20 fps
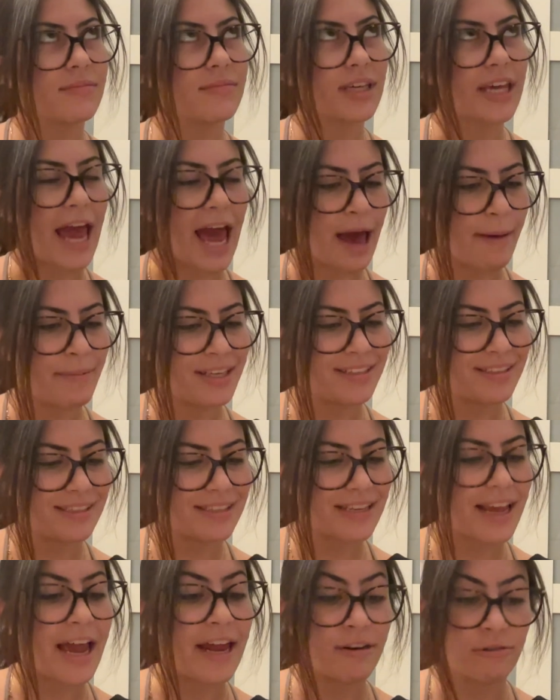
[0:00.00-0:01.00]

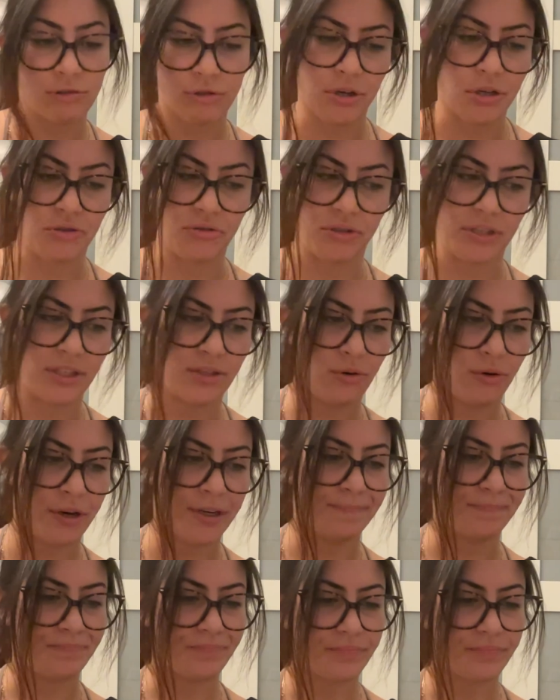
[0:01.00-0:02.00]
cabins, and a grocery store.